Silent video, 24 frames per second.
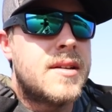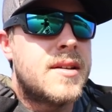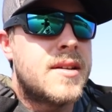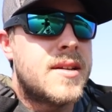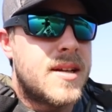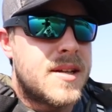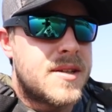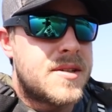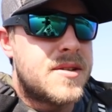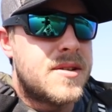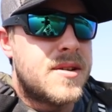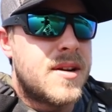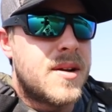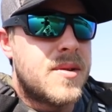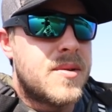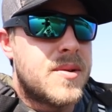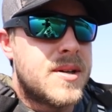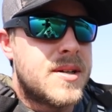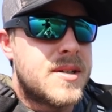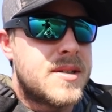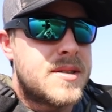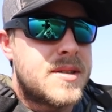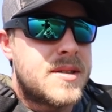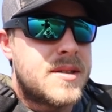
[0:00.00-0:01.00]
yesterday
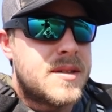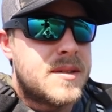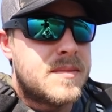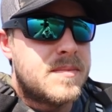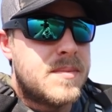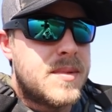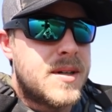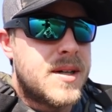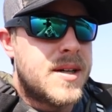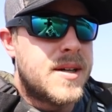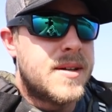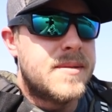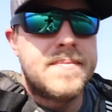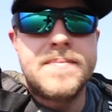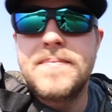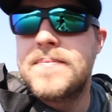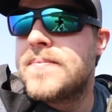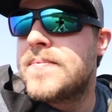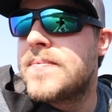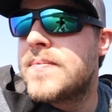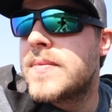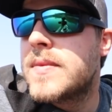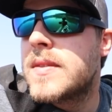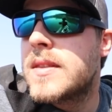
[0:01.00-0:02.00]
was. But
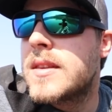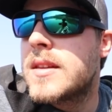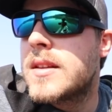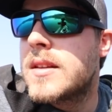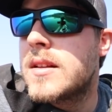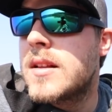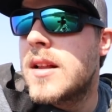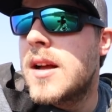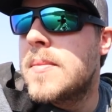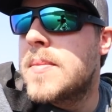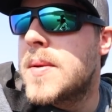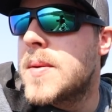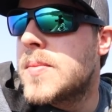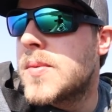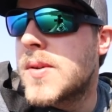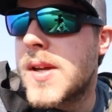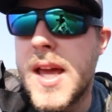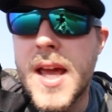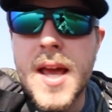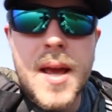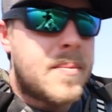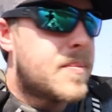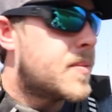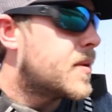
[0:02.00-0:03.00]
a lot of people
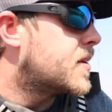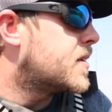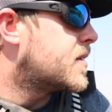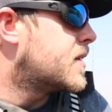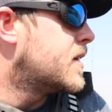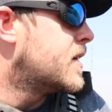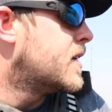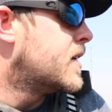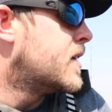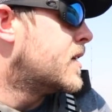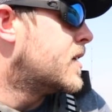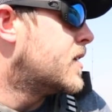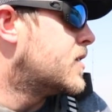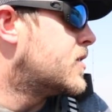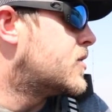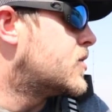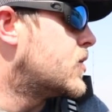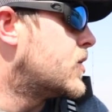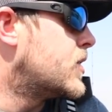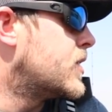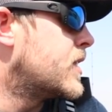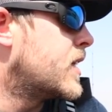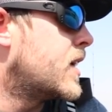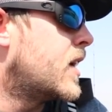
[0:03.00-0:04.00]
camping,
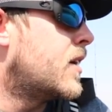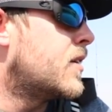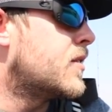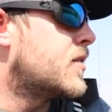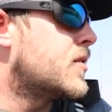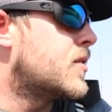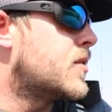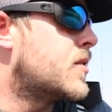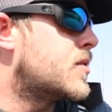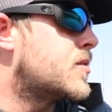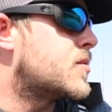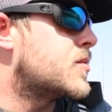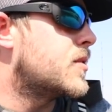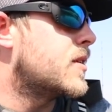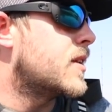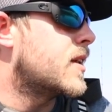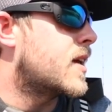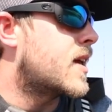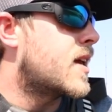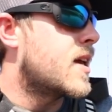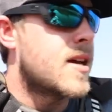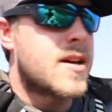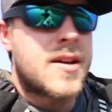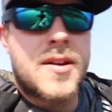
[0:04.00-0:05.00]
enjoying the outdoors while they
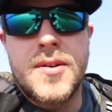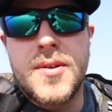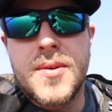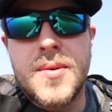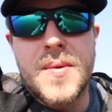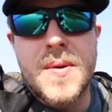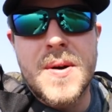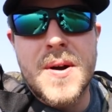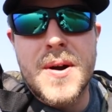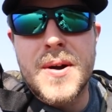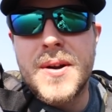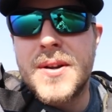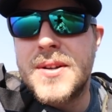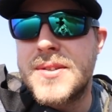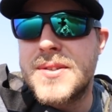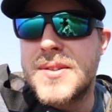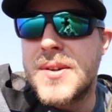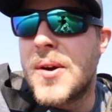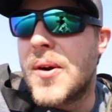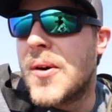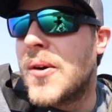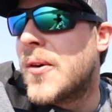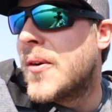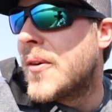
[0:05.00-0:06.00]
can't go to work,
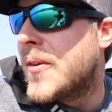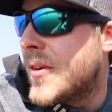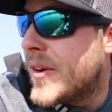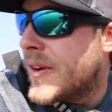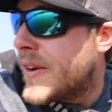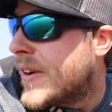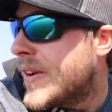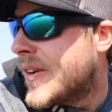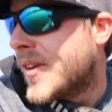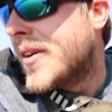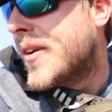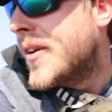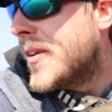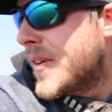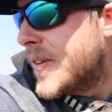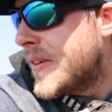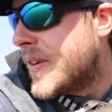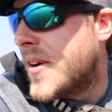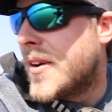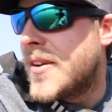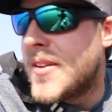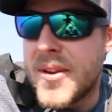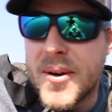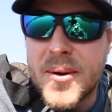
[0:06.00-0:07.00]
so
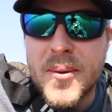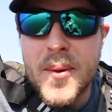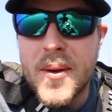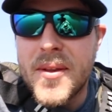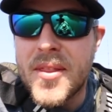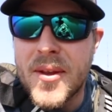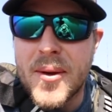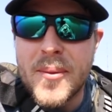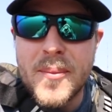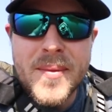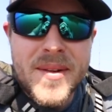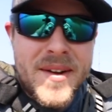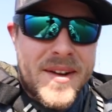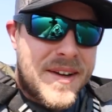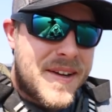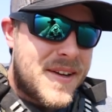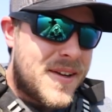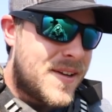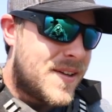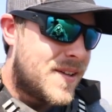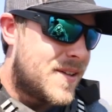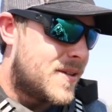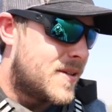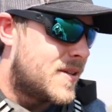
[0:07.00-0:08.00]
right there with them.
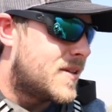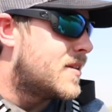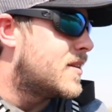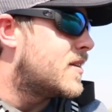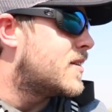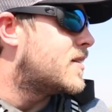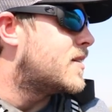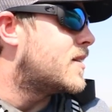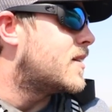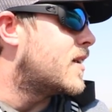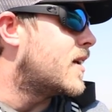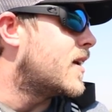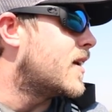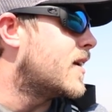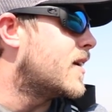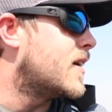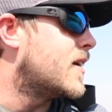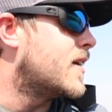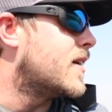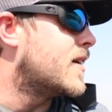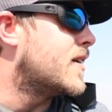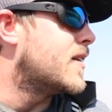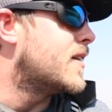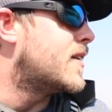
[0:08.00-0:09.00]

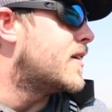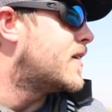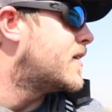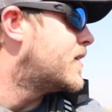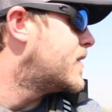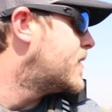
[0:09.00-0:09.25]
And